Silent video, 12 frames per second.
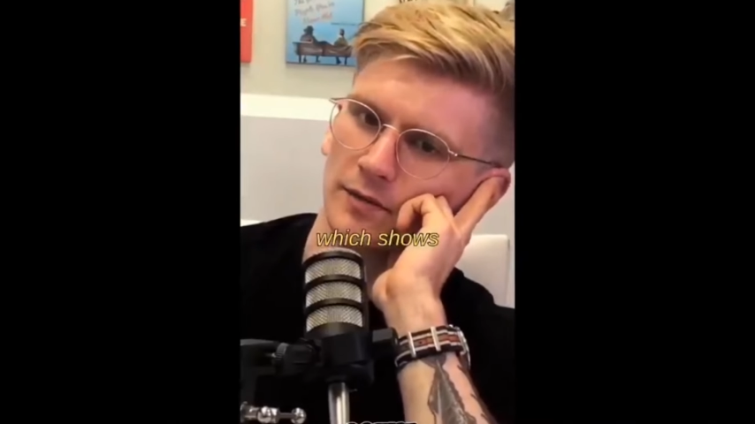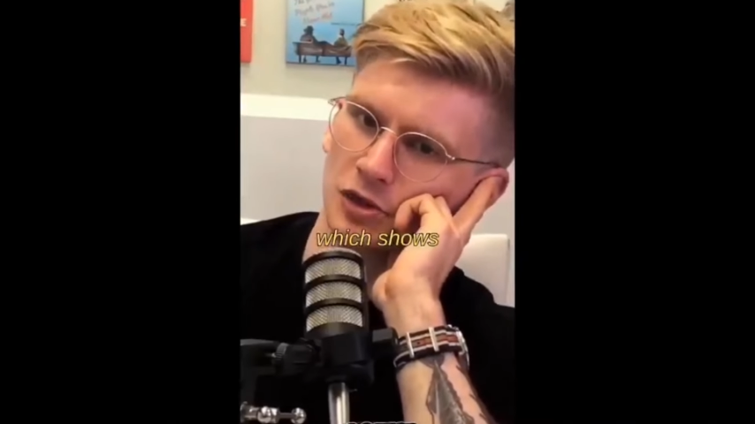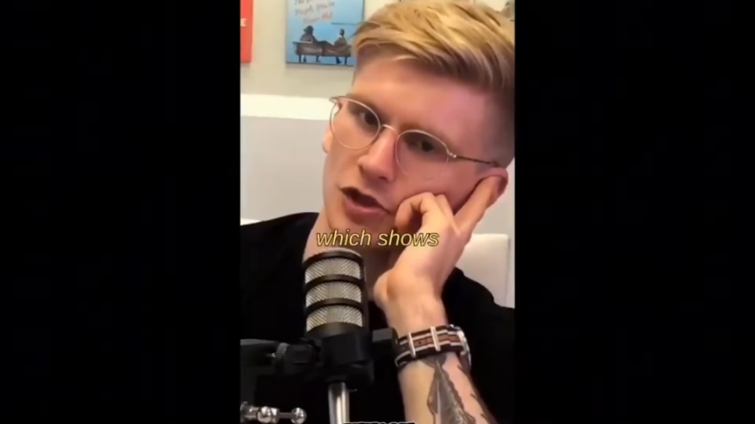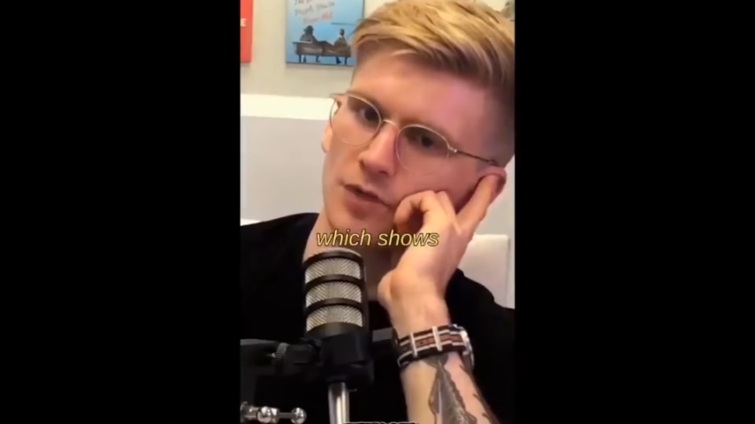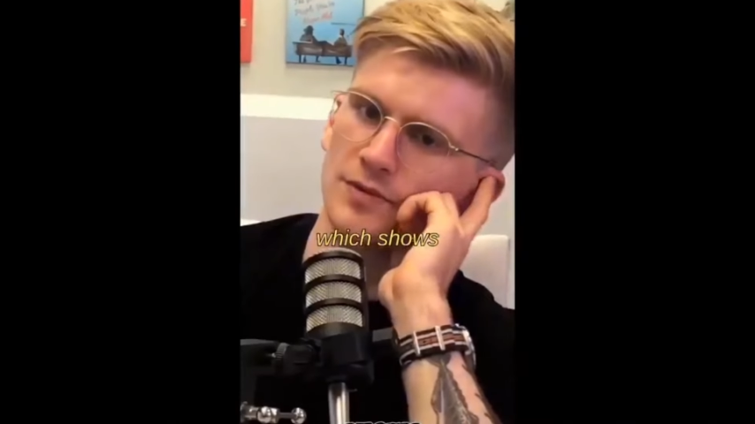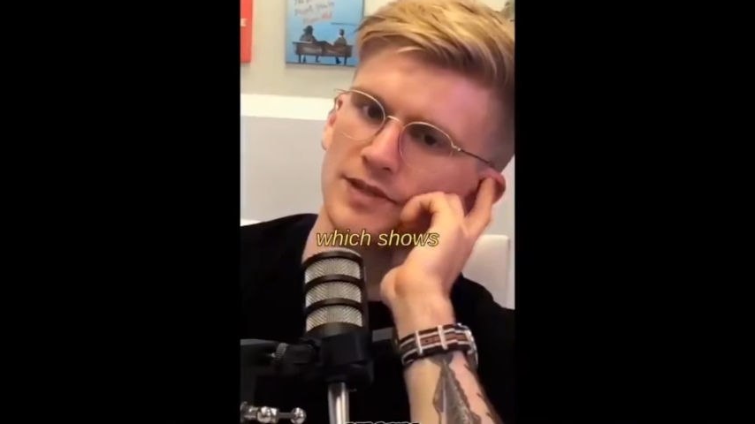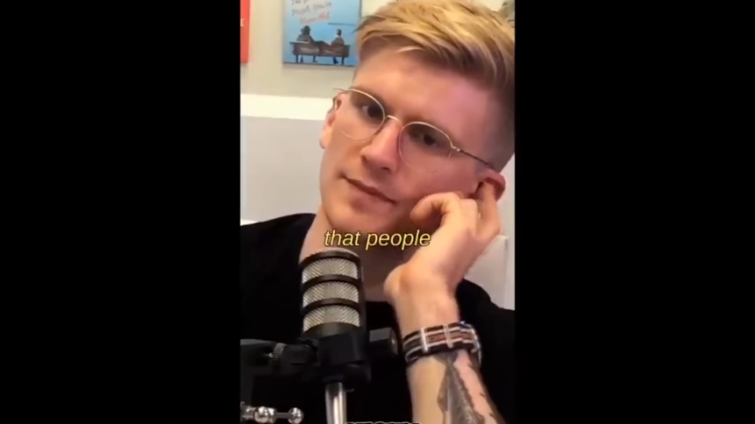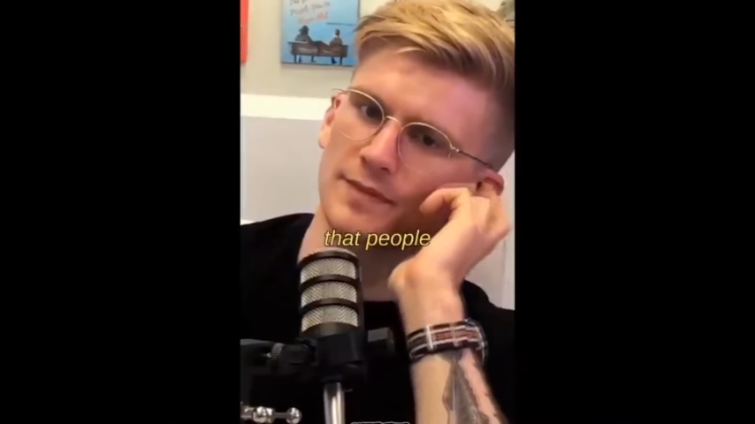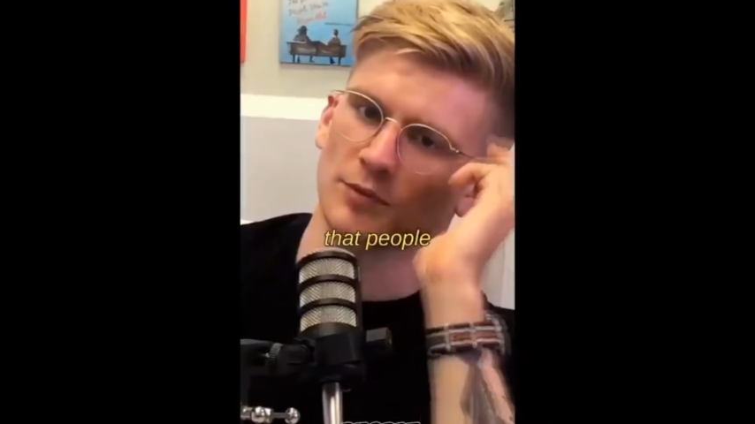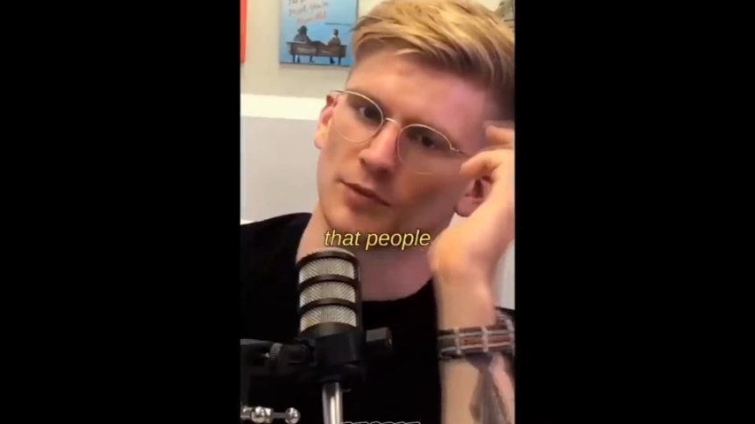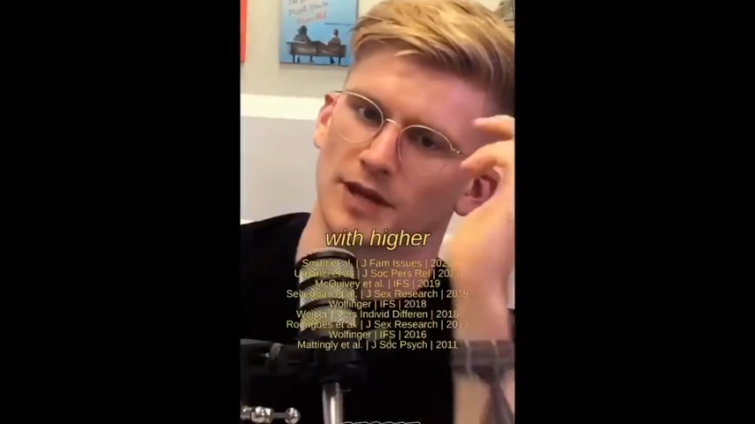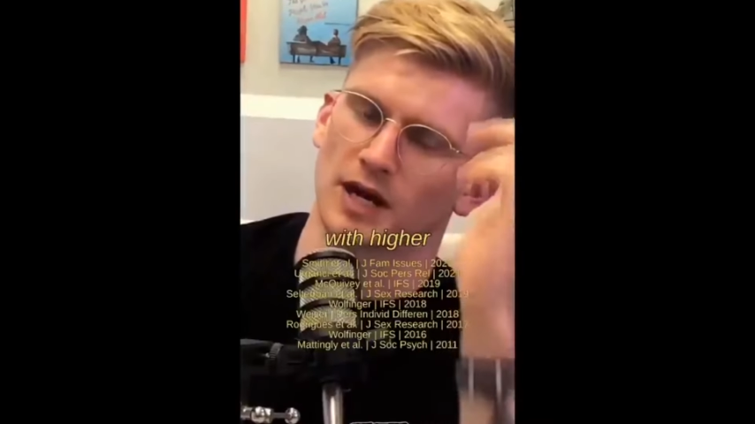which shows that
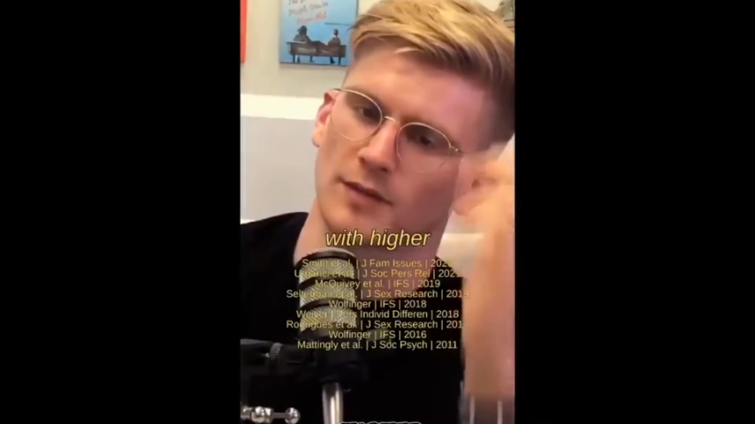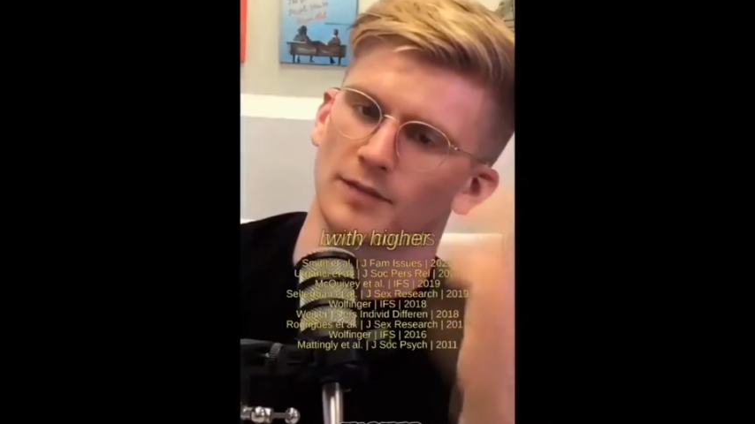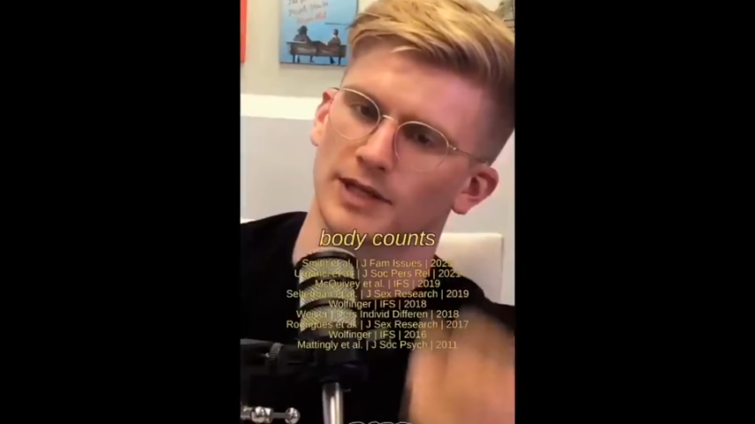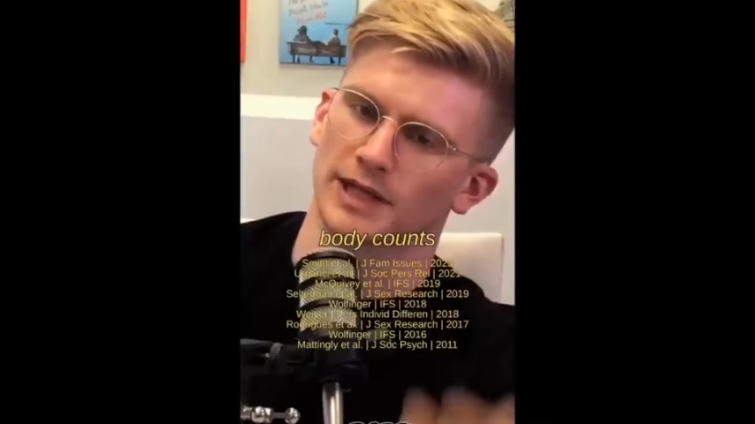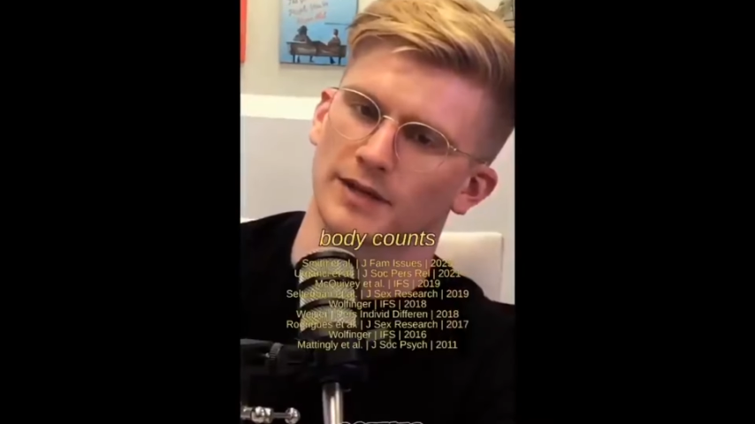people with higher body